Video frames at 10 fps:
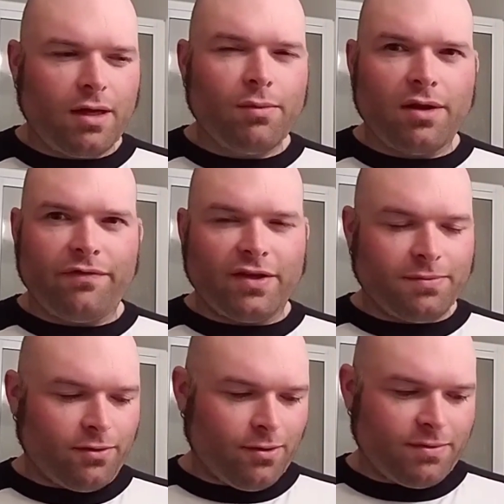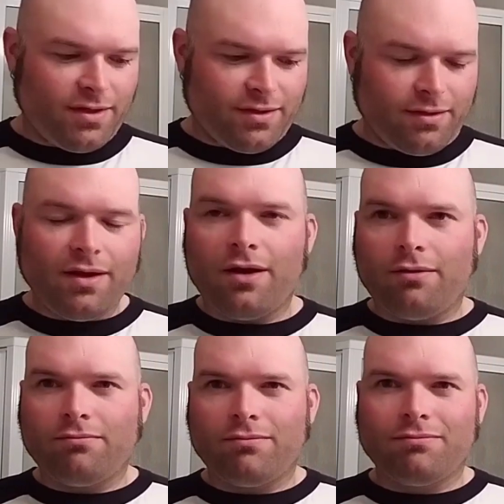one of the Facebook groups, they said,
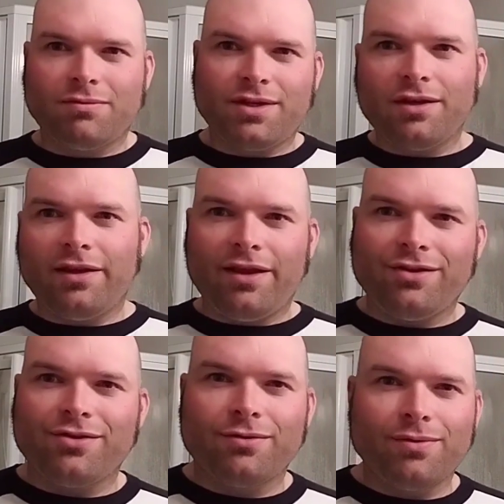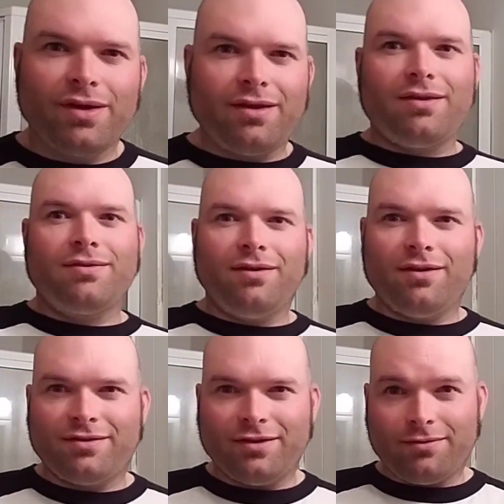single edge week. So I'm
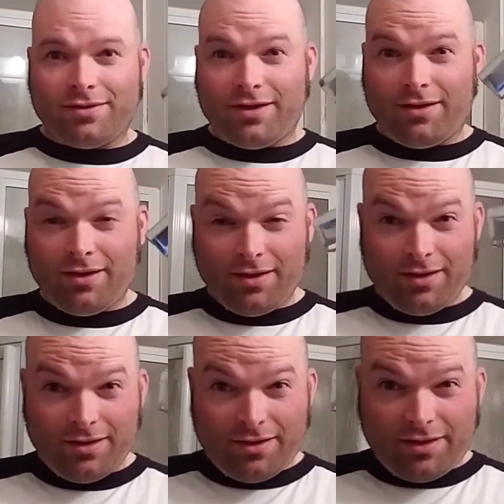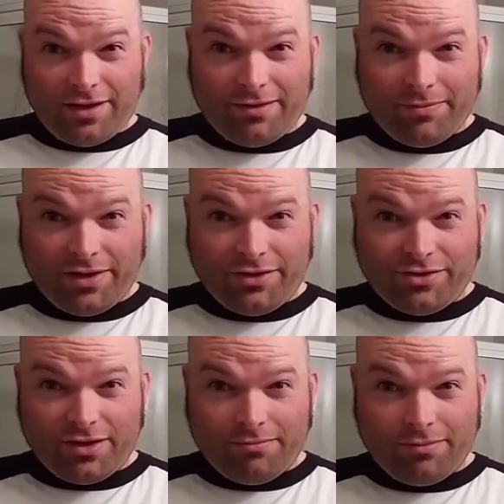going to stick with that. I have my
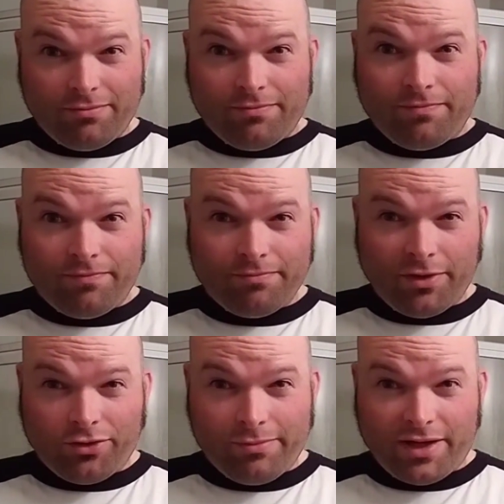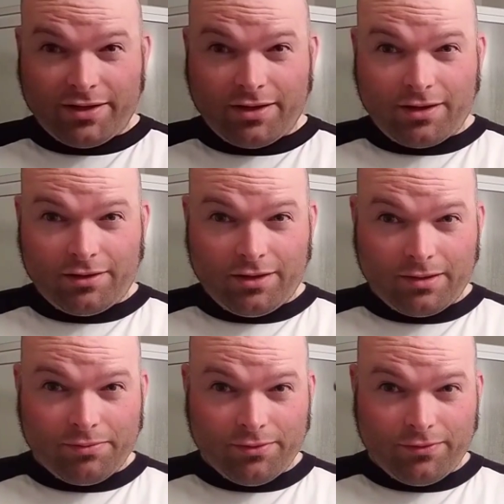gem Micromatic
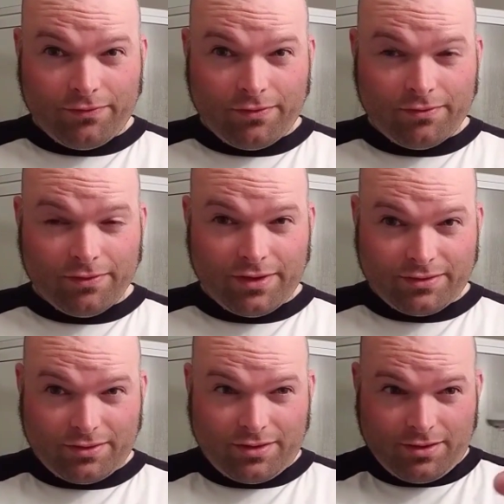Clog Pruf razor